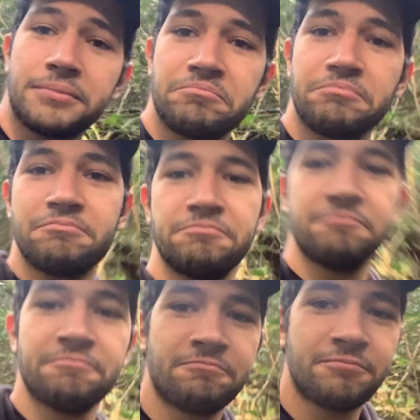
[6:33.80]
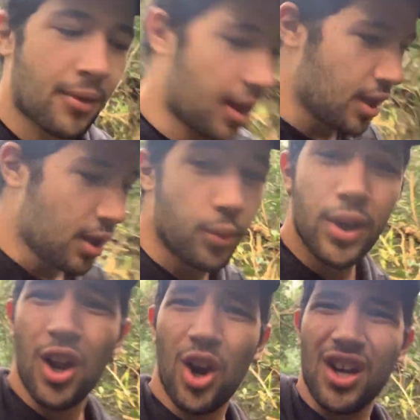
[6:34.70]
stop. We
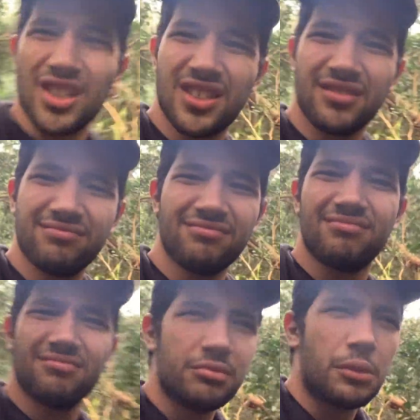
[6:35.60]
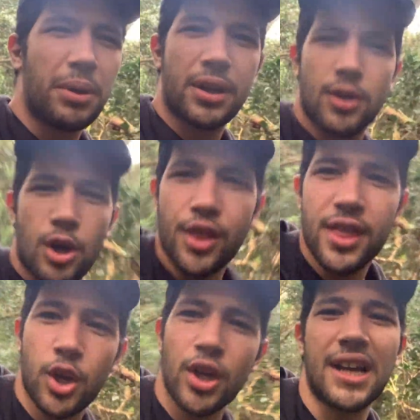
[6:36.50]
are lost, but on
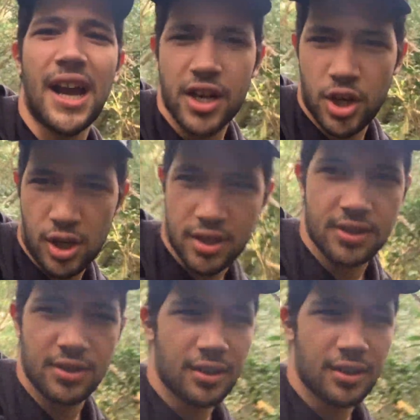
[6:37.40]
the good kind of lost.